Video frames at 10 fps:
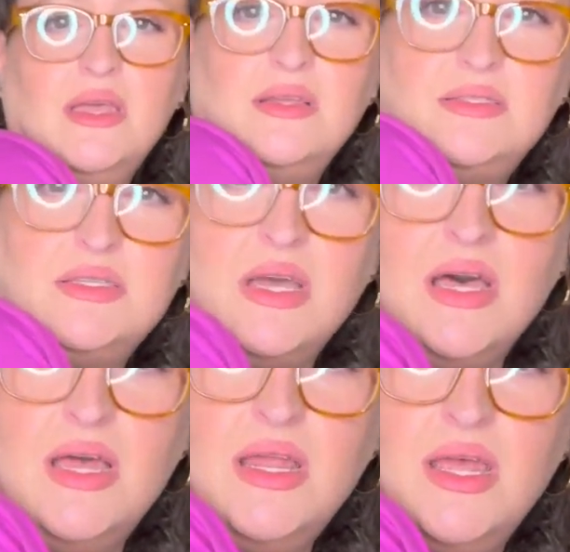It's
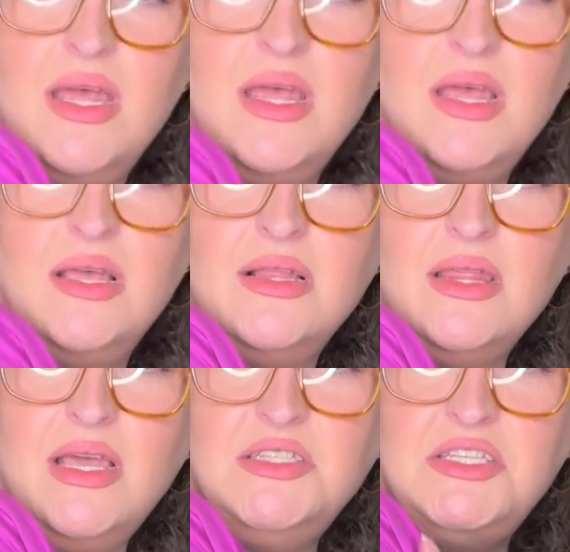got
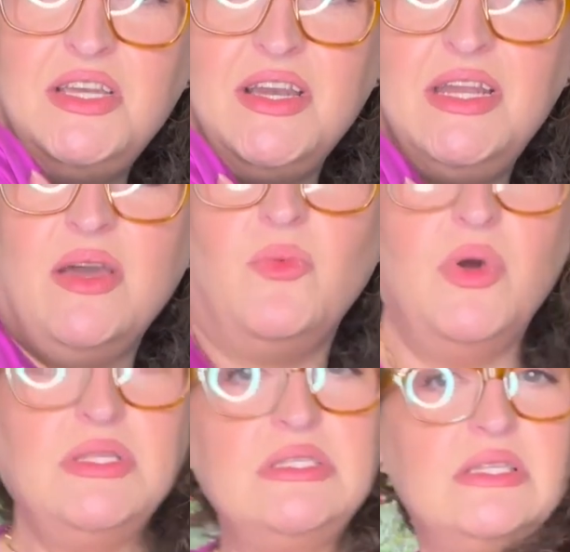legendary down
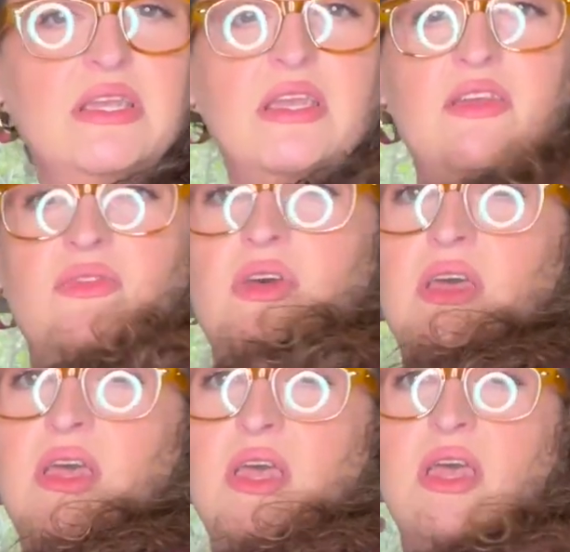one sleeve
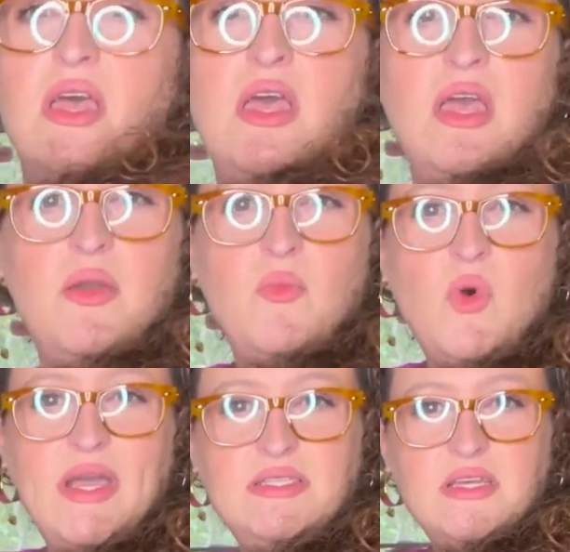and
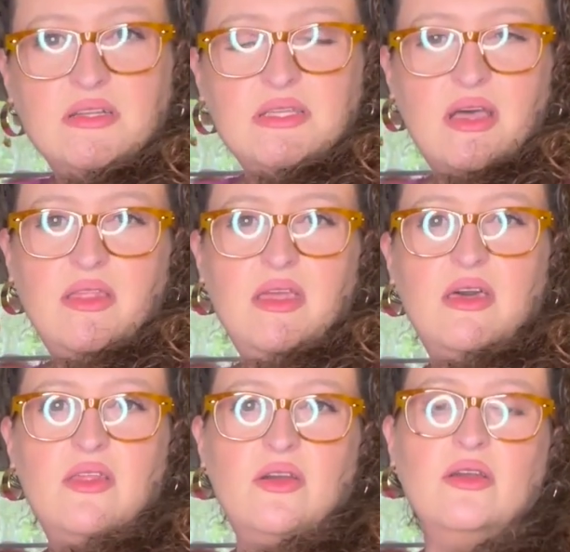whitetail down the
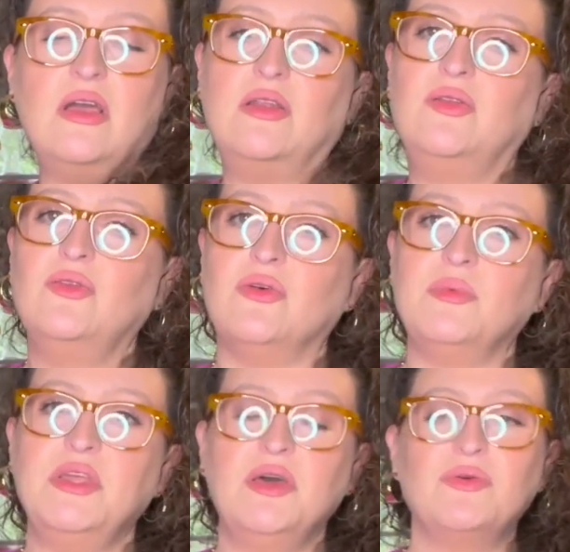other. I
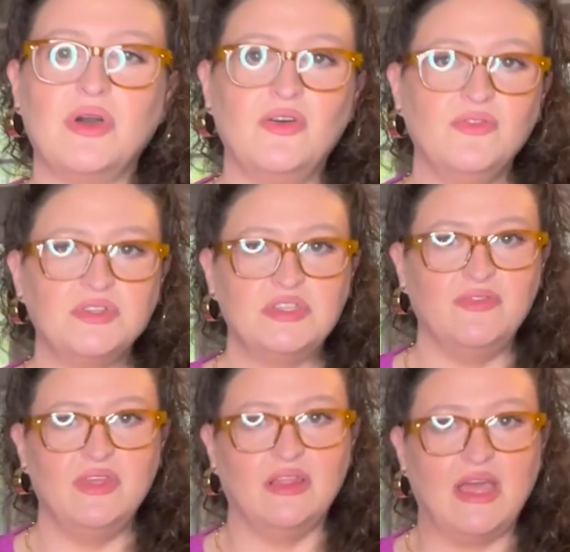normally don't go for
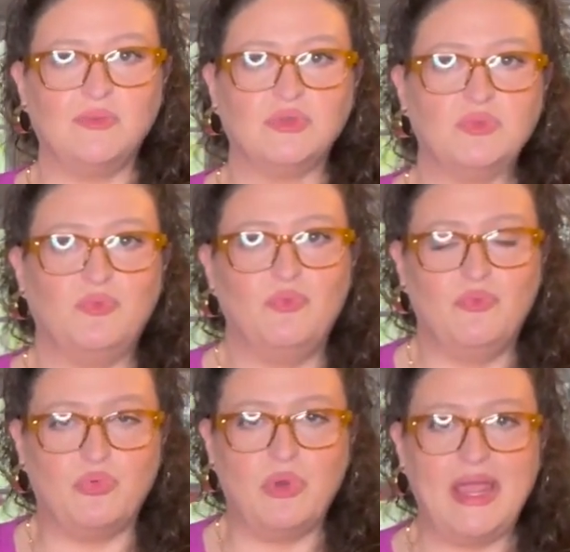stuff that labels
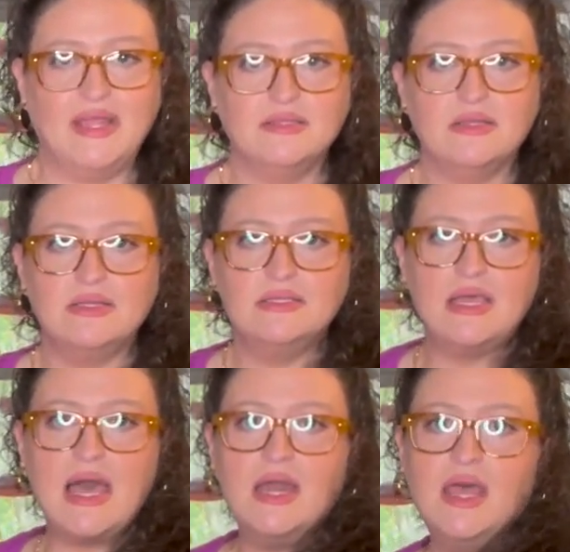brands on the
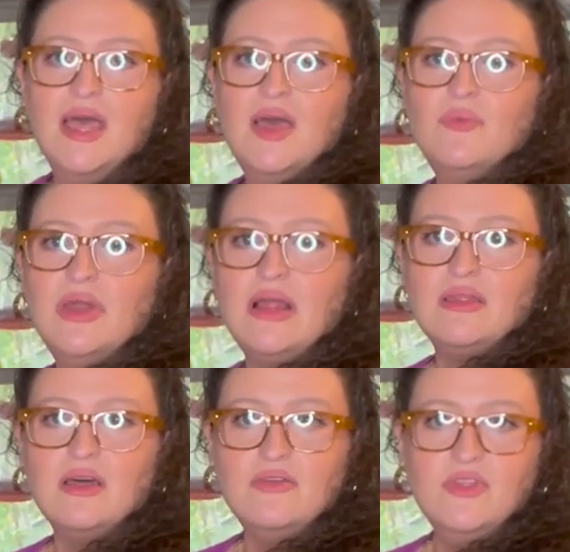side, but I
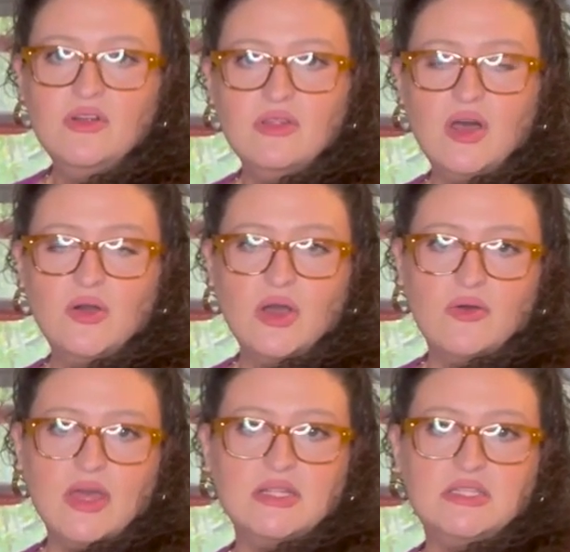love their
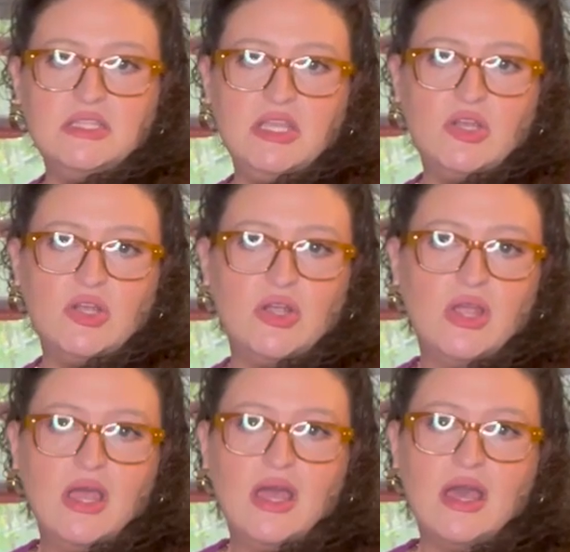logo, that deer.
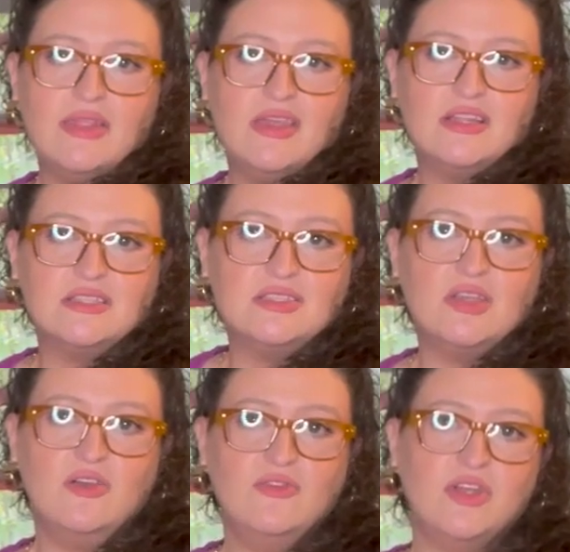I think it is
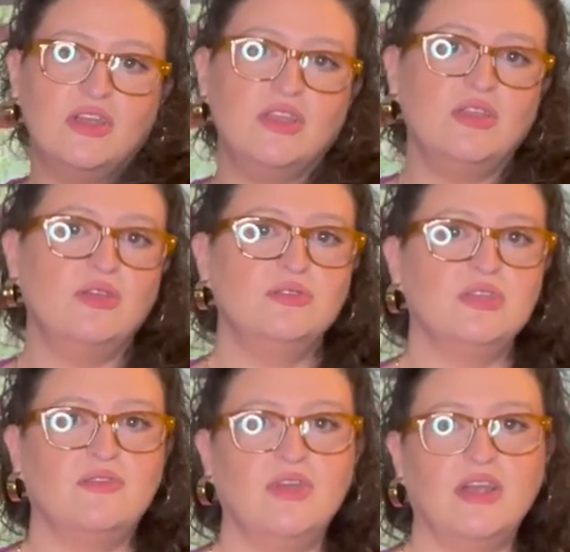so very cute,
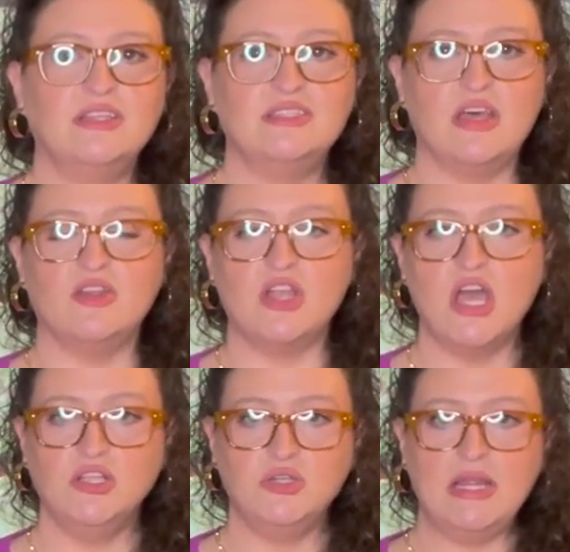so very southern
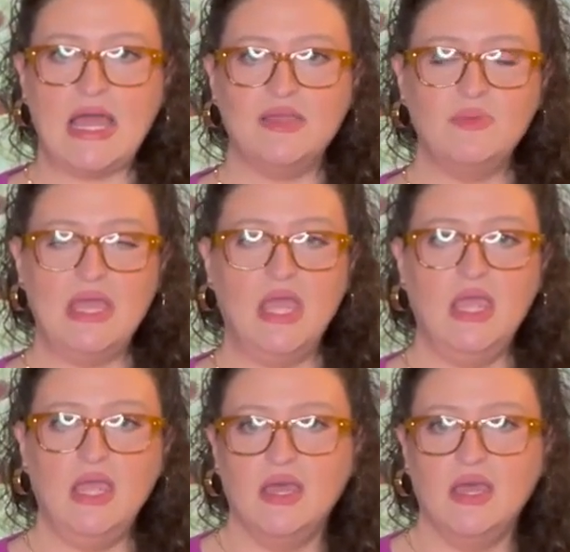country like me.